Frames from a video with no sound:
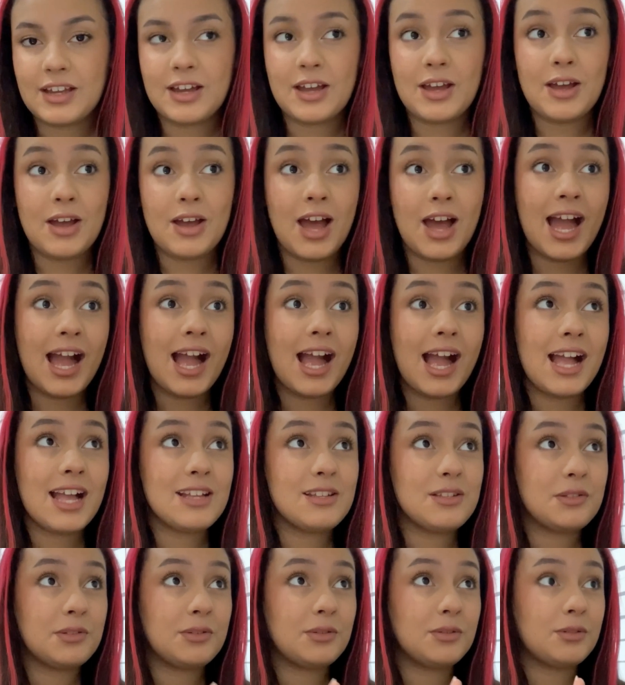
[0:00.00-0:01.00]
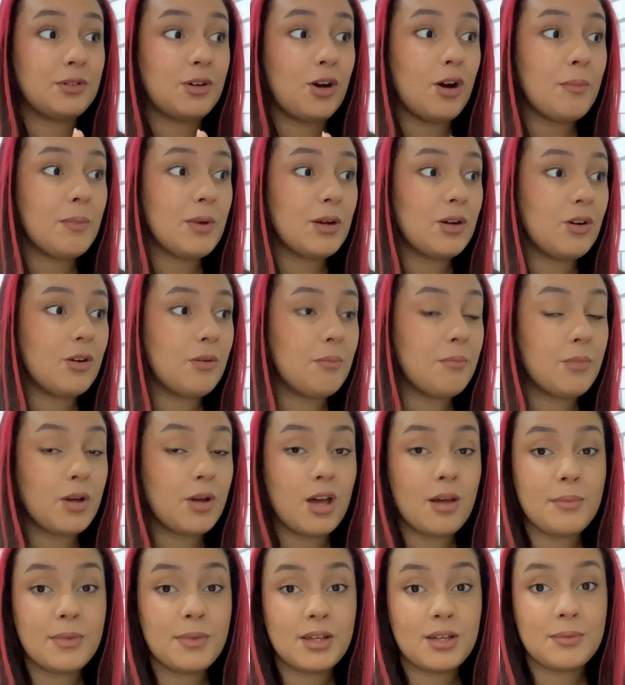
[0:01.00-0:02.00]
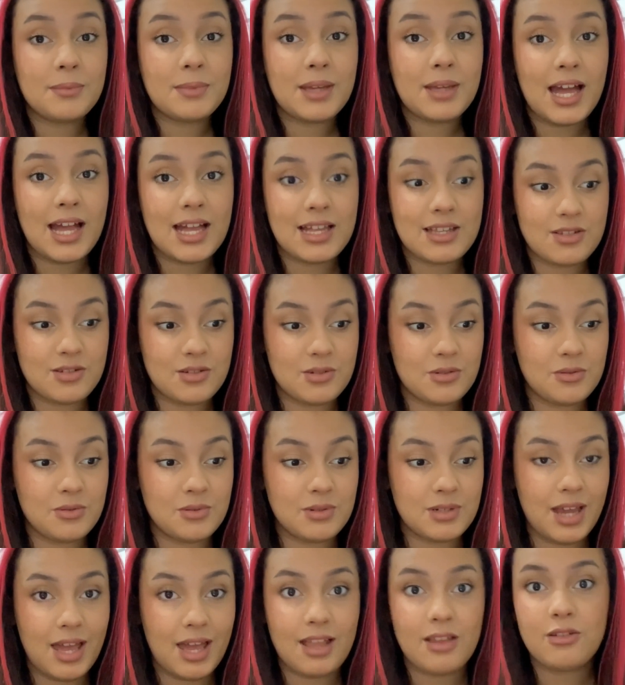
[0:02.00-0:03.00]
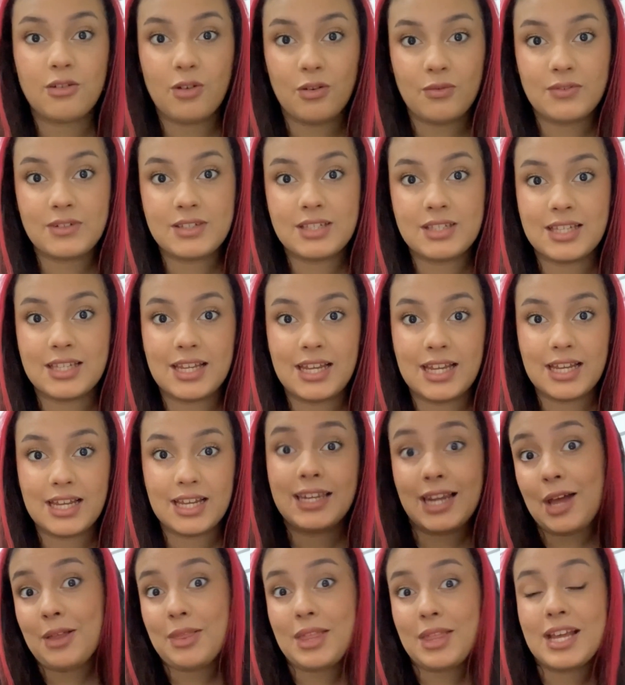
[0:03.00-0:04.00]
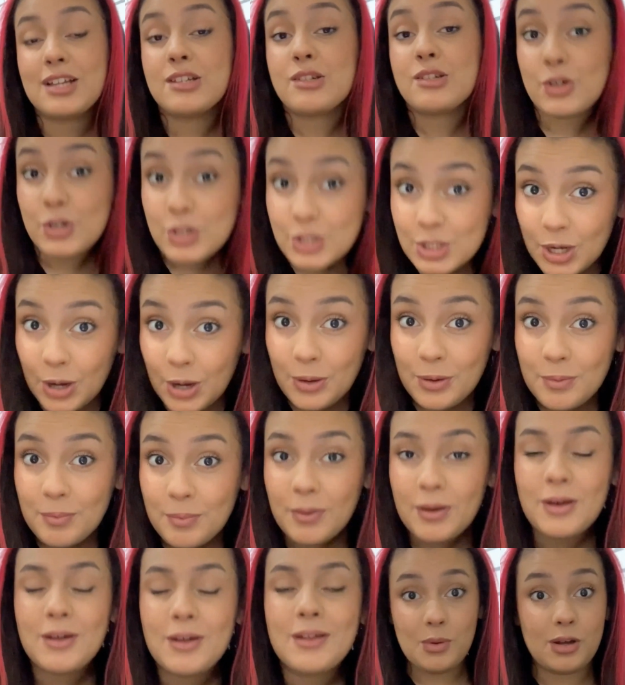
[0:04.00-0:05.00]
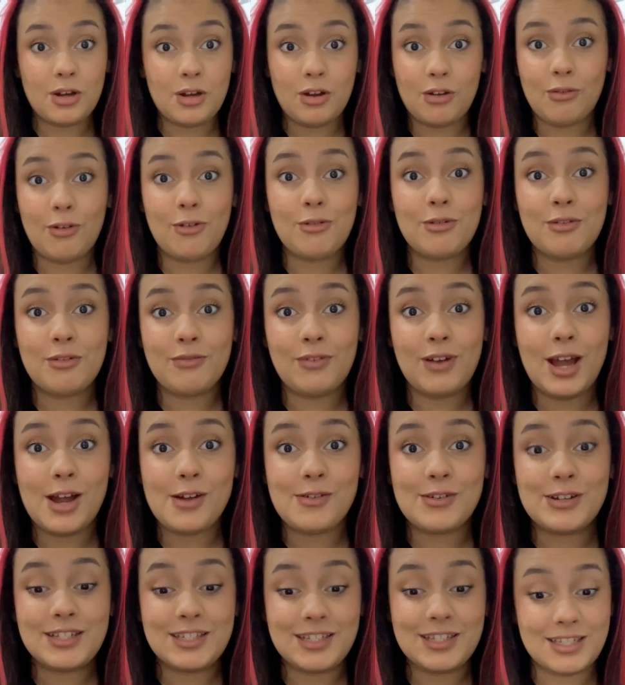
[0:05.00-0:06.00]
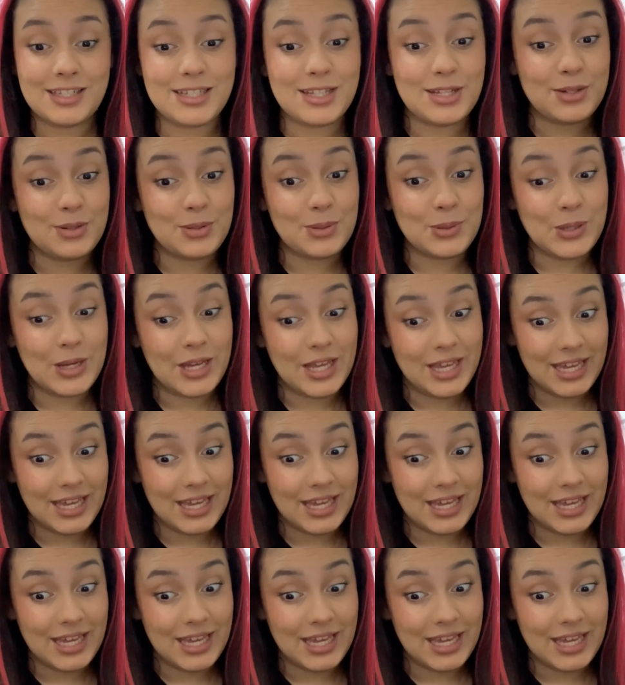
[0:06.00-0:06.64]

I had Comic-Con Birmingham cancelled, and obviously now that it's October and coronavirus is still